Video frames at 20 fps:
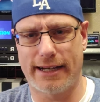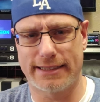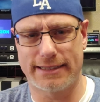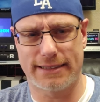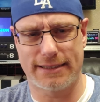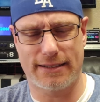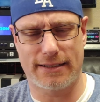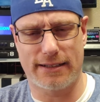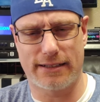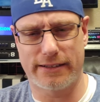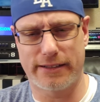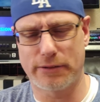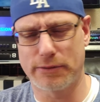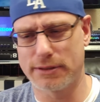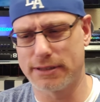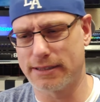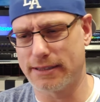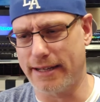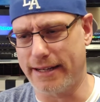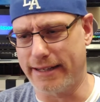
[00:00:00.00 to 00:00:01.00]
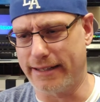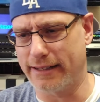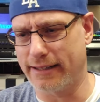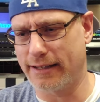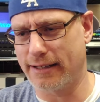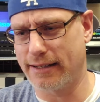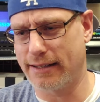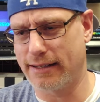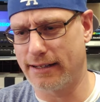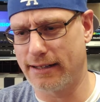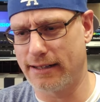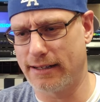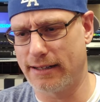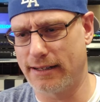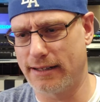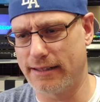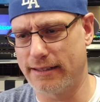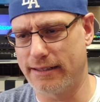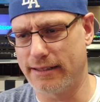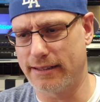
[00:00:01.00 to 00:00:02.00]
I saw there was like
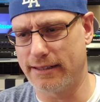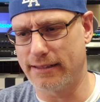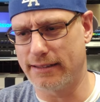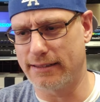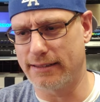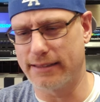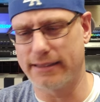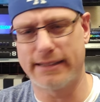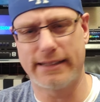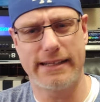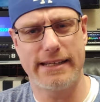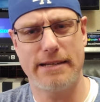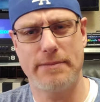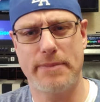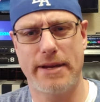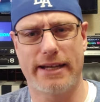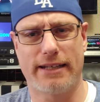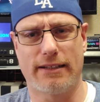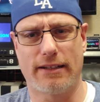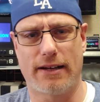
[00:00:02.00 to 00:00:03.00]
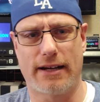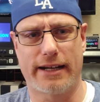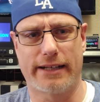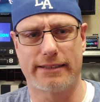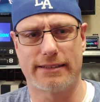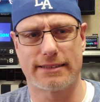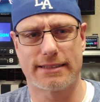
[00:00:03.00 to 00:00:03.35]
a, an eBay lot.